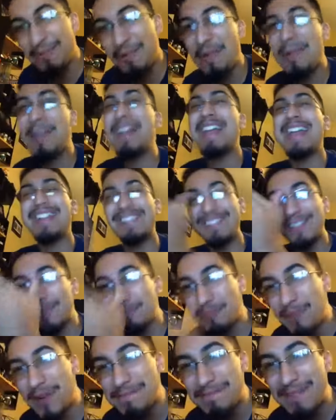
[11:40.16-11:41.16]
more to
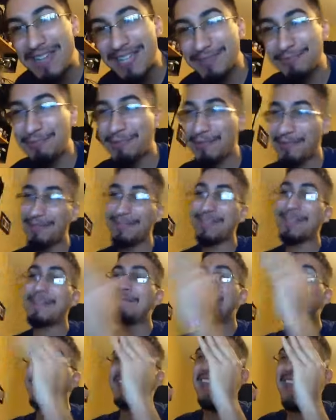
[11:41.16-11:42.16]
the One Piece world,
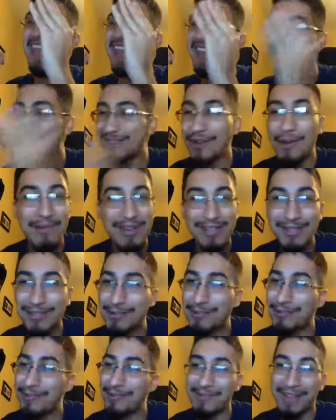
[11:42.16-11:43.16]
and it's always
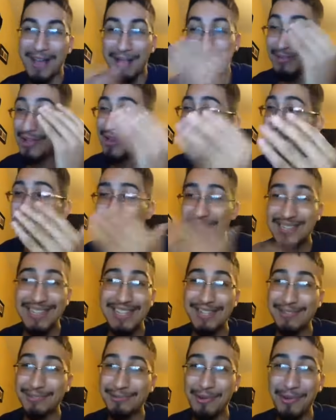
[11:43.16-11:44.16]
cool. I'm looking forward to
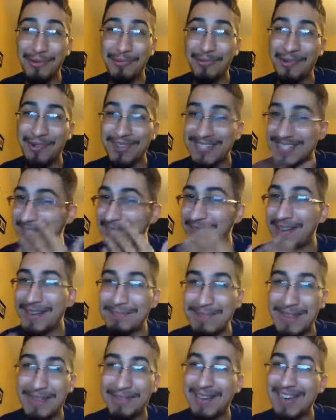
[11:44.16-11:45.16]
these Throne Wars. It's about
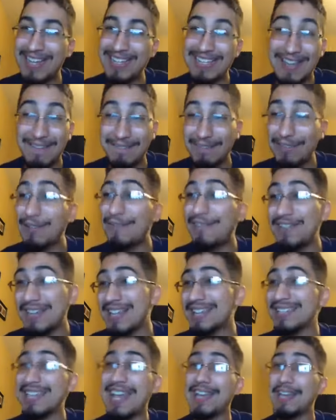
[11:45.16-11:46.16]
to be crazy if Luffy
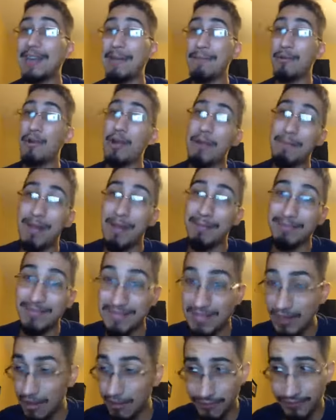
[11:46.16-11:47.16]
does end up going by
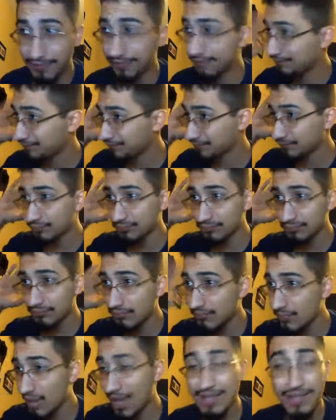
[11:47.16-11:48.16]
himself.
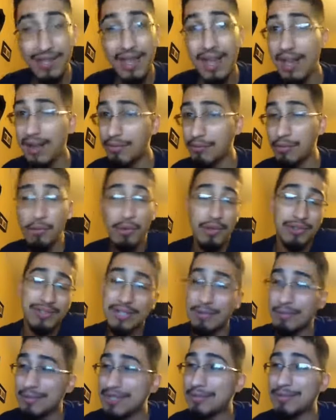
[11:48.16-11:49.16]
We'll
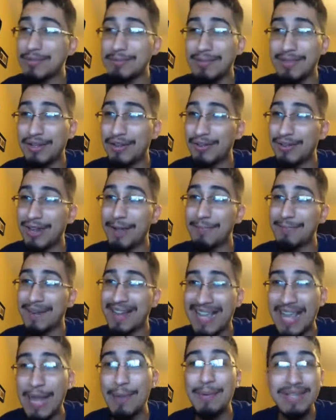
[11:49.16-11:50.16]
see what's about to go down. But
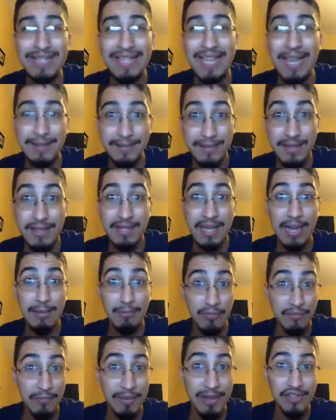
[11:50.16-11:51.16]
I can't wait to get
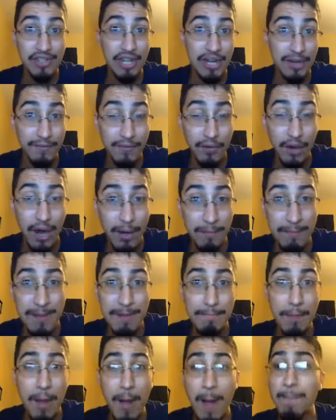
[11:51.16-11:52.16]
more information out of
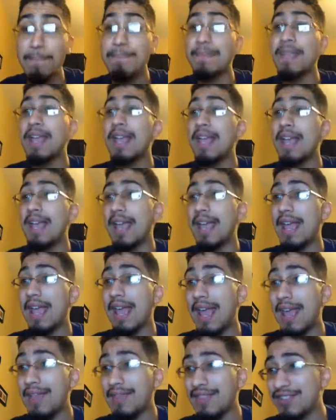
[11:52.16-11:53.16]
Big Mom.
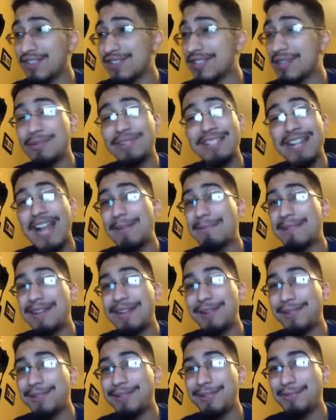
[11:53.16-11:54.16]
And let's just see what's going to happen
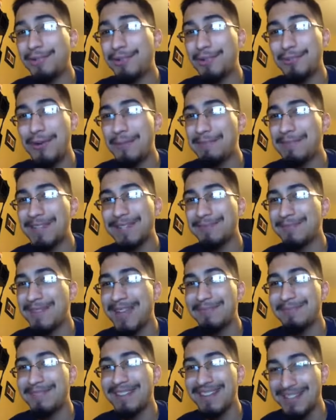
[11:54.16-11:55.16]
here in the world of One Piece,
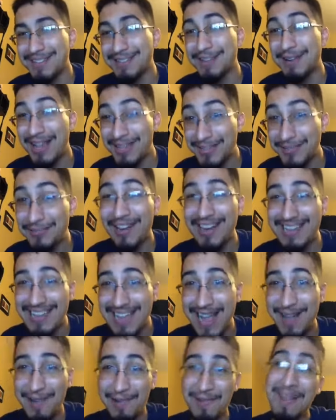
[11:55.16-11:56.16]
man. But as of right
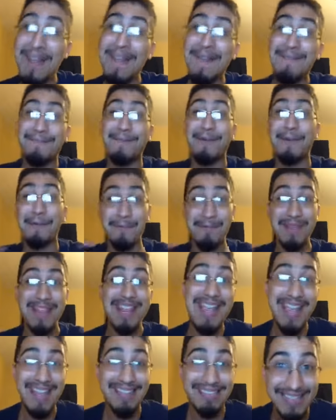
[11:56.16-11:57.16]
now, for
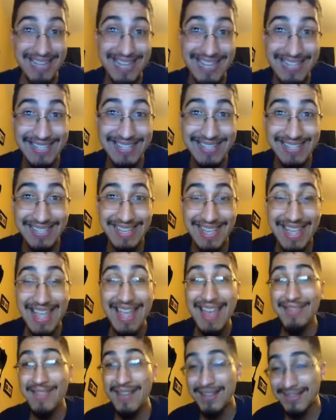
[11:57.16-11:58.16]
me at least,
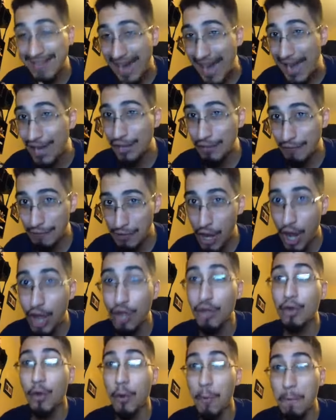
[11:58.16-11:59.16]
the title of
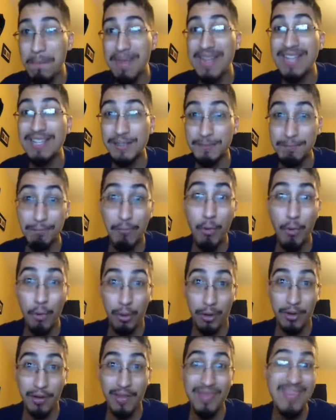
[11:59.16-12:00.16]
Yonkou means
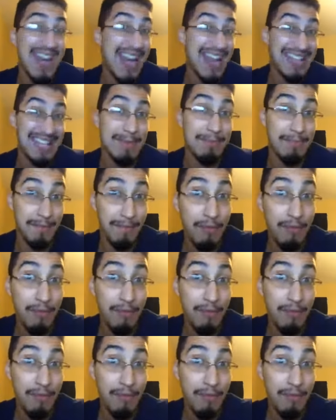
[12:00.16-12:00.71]
more than it did